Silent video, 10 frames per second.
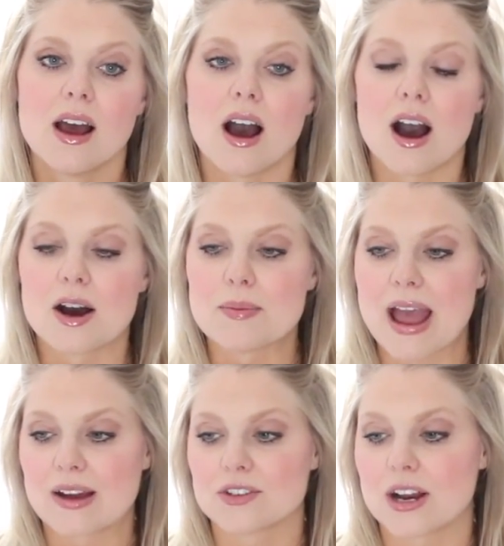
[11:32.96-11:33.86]

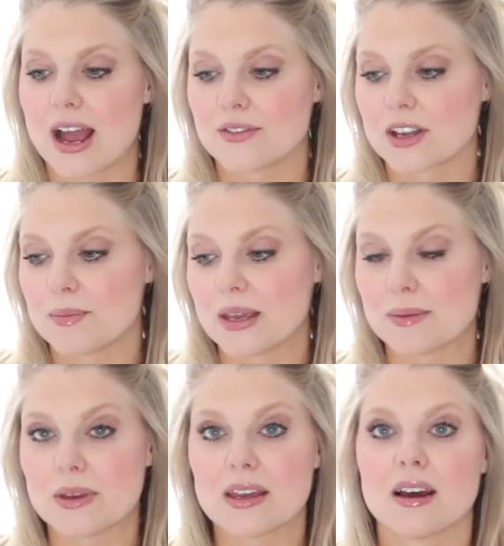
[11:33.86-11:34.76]
after having a
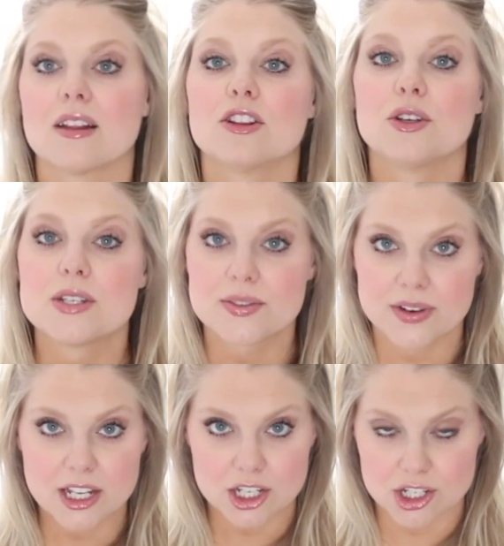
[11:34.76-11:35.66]
baby. Loose
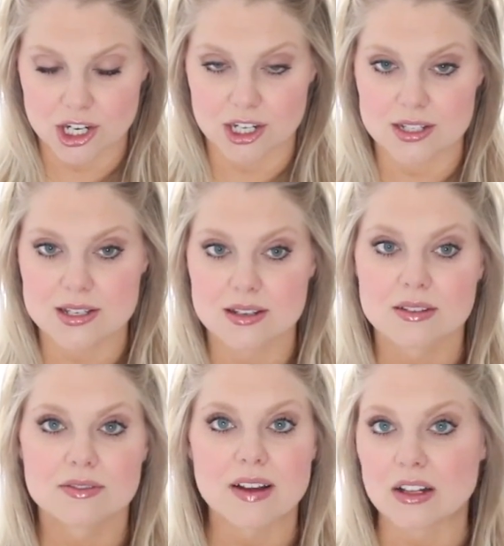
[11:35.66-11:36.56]
fitting shirts
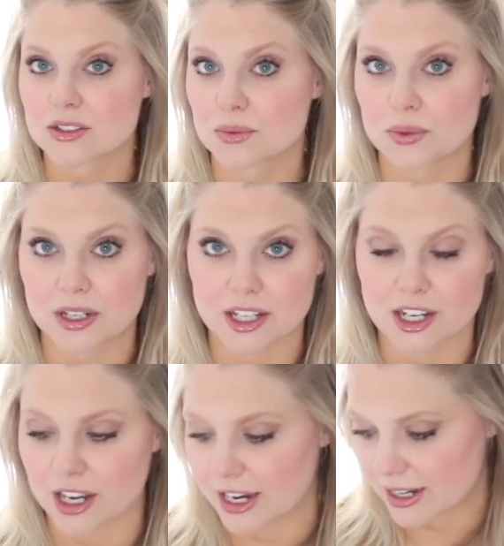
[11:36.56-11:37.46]
felt really
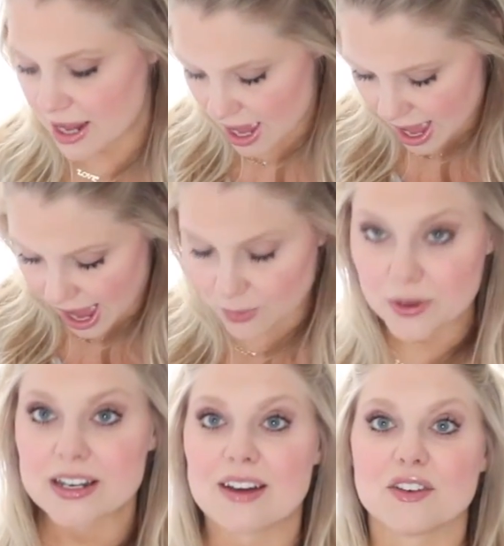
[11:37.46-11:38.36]
good. I would
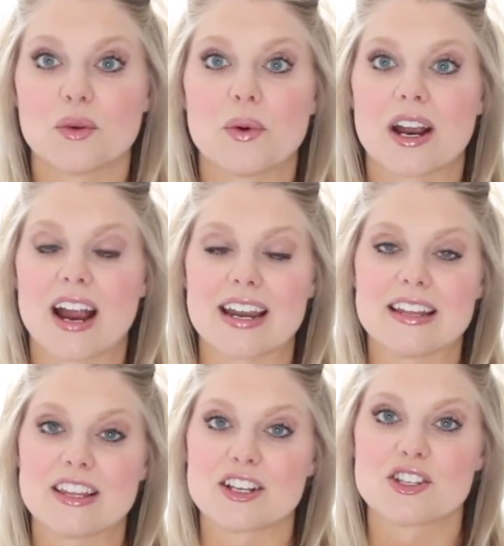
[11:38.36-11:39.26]
never wear
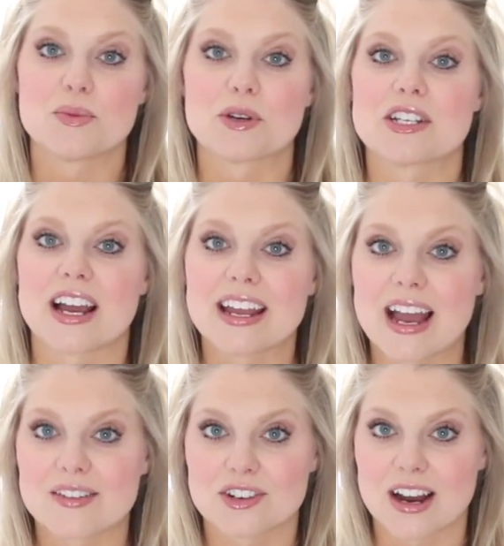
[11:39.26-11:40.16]
anything super tight
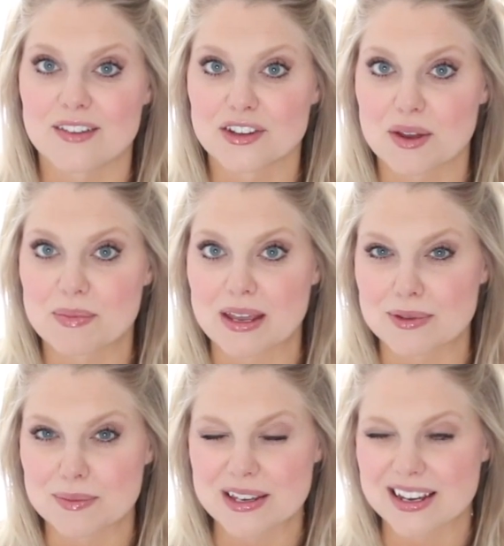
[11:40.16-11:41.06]
after having a
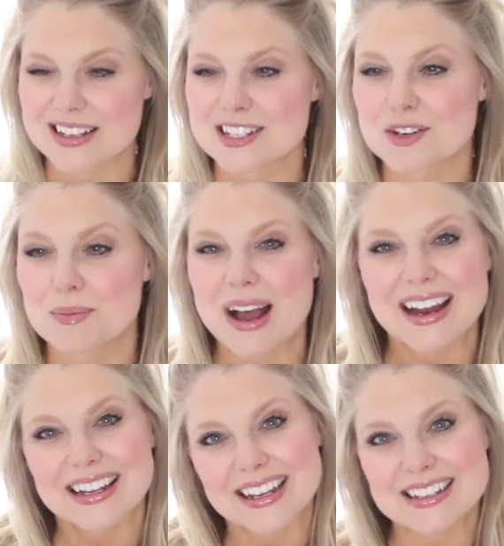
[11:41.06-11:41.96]
baby because your
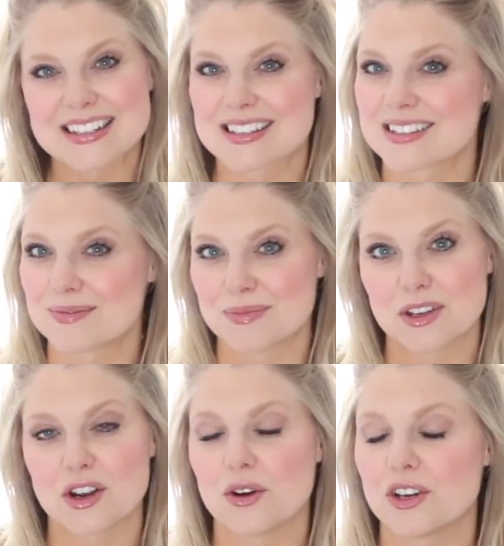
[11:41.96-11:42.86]
body is, you
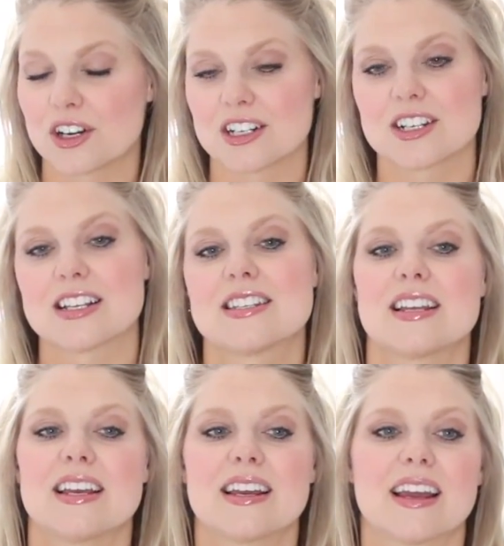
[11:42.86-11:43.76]
know, you're
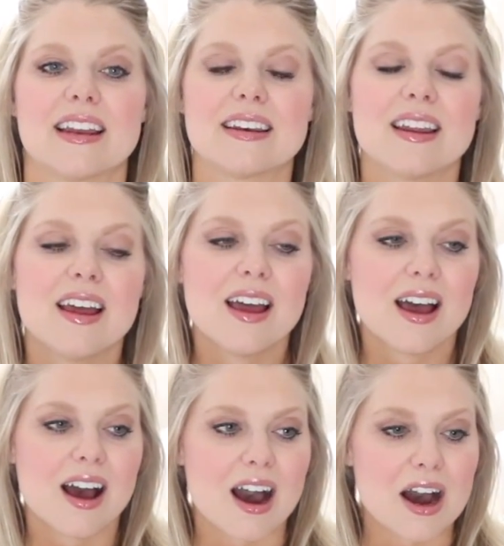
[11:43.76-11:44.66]
adjusting,
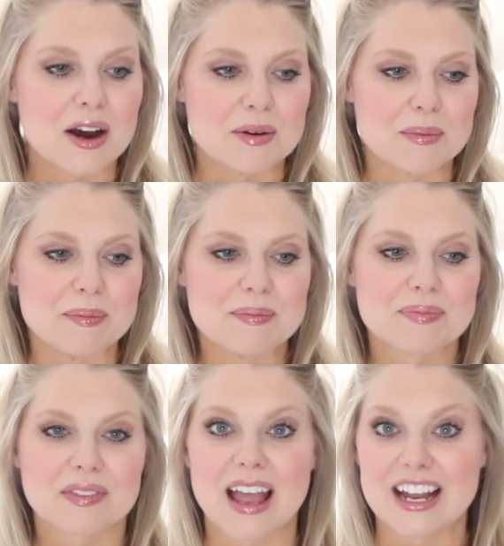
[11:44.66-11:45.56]
and
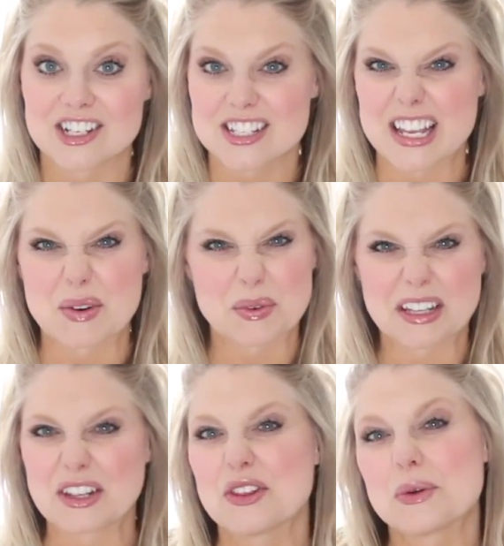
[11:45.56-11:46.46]
I just like
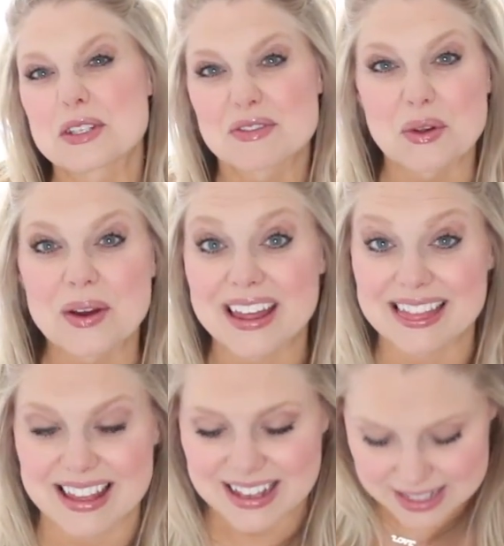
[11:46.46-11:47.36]
really loose flowing
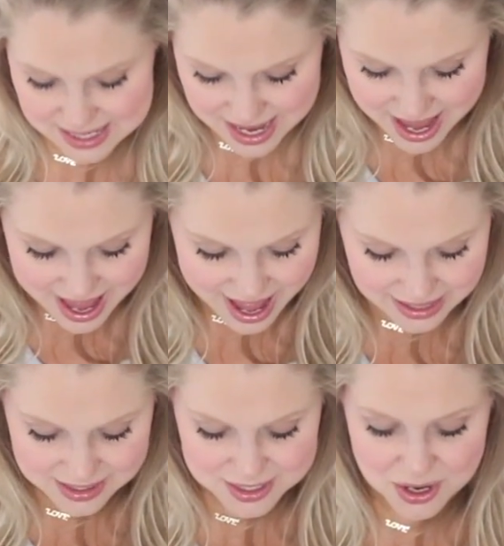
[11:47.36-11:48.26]
things.
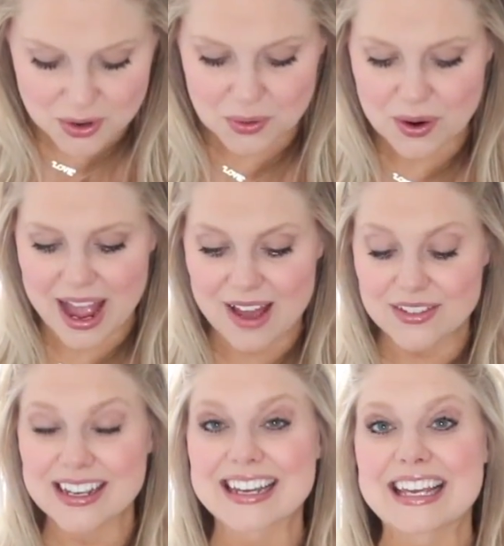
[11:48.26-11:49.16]
And so
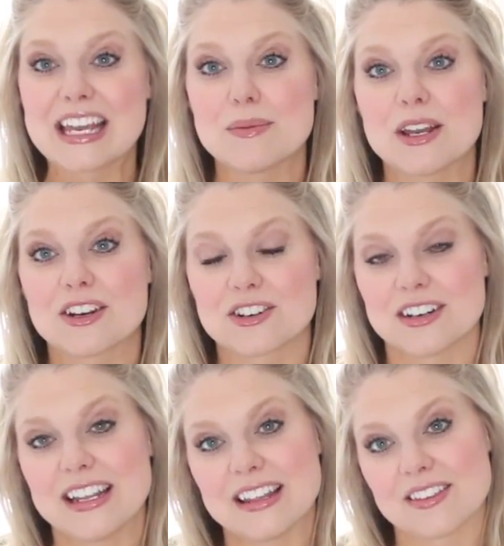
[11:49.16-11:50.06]
having a cami
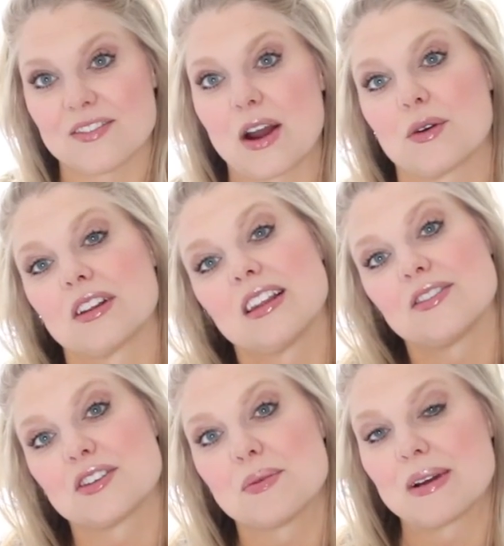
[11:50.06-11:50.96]
underneath, if I were to
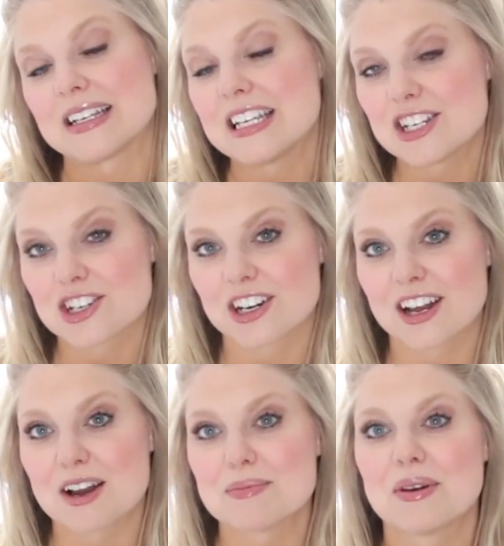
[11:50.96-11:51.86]
lift my t-shirt
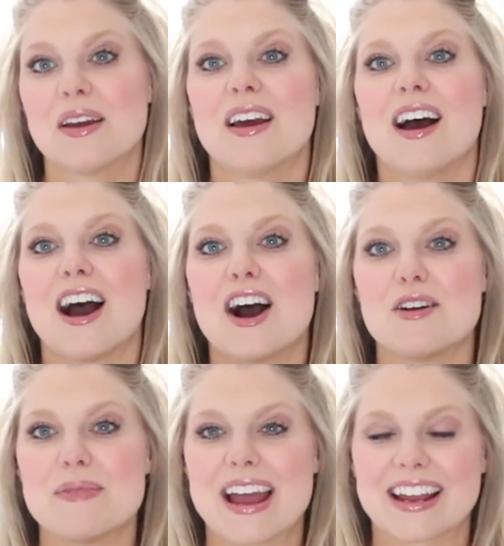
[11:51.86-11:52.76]
up,
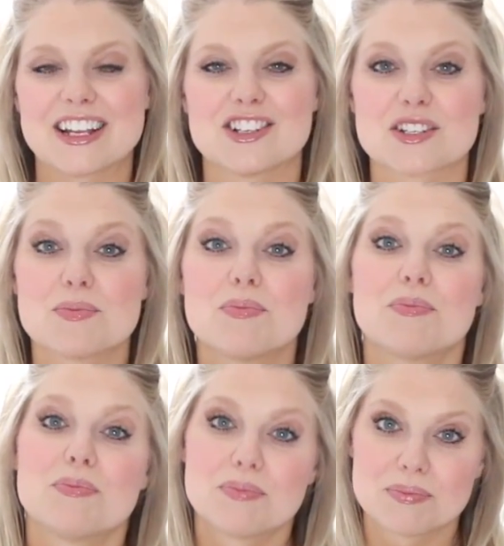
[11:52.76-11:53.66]
I could just,
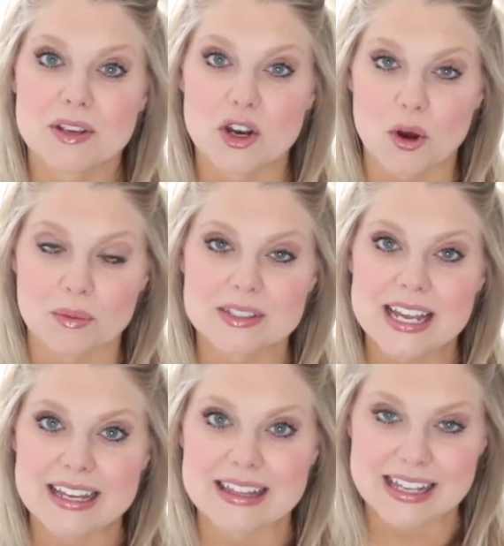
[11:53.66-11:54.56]
you know,
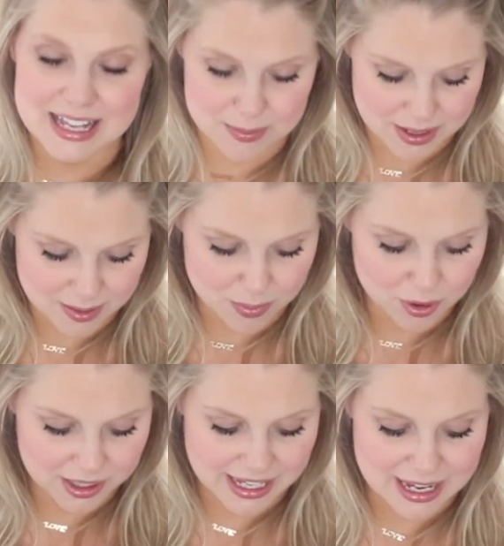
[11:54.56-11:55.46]
take the cami, pull
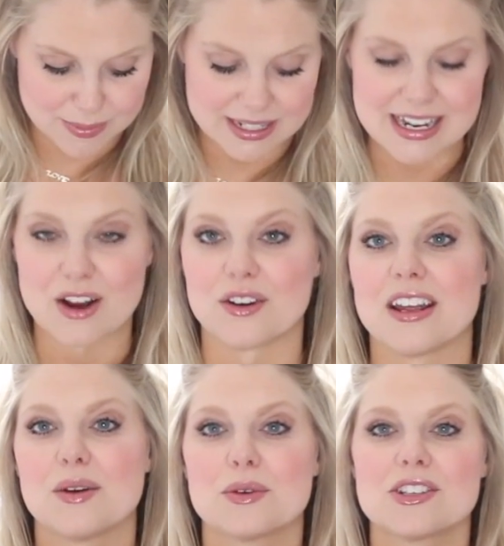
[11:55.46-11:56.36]
the cami down.
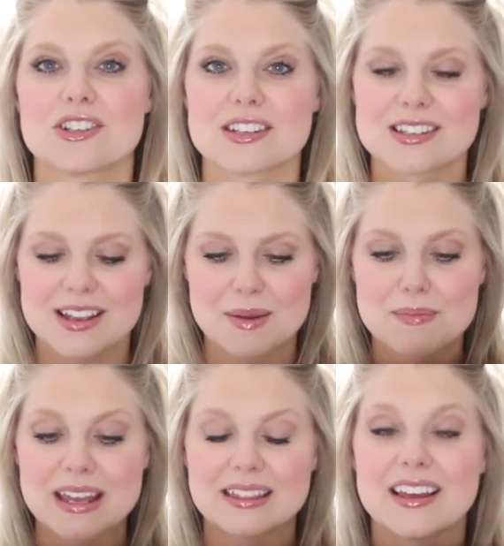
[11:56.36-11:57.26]
It was just, it
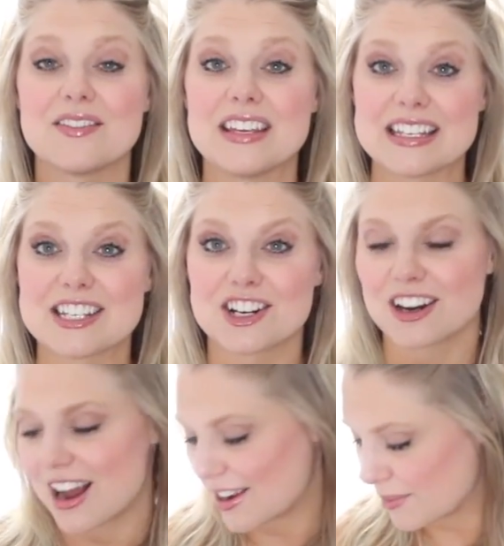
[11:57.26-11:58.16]
made life easier
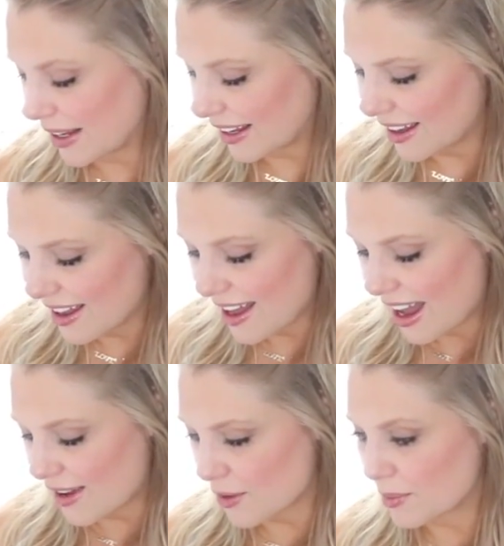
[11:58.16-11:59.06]
on me.
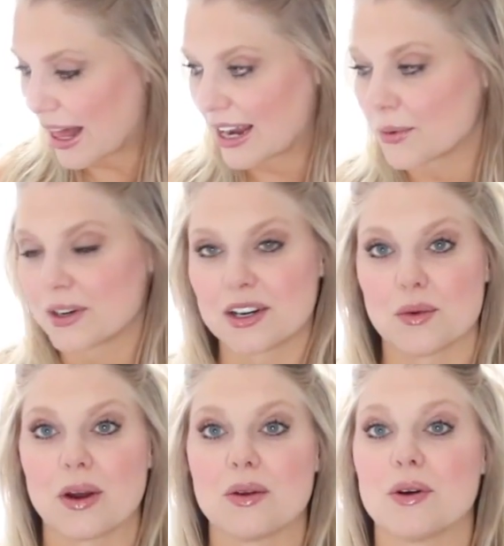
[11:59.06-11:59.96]
I have a black one and a
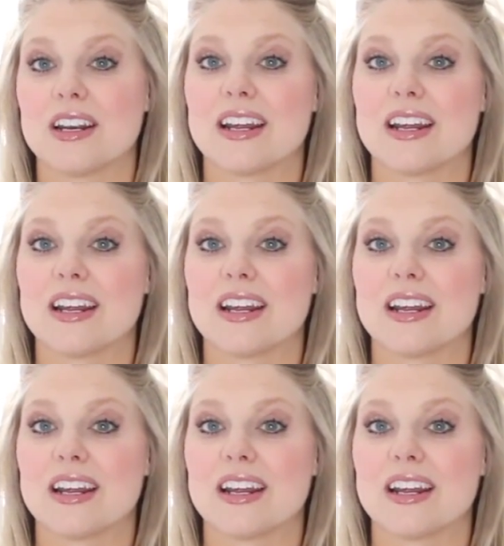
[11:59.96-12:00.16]
white one,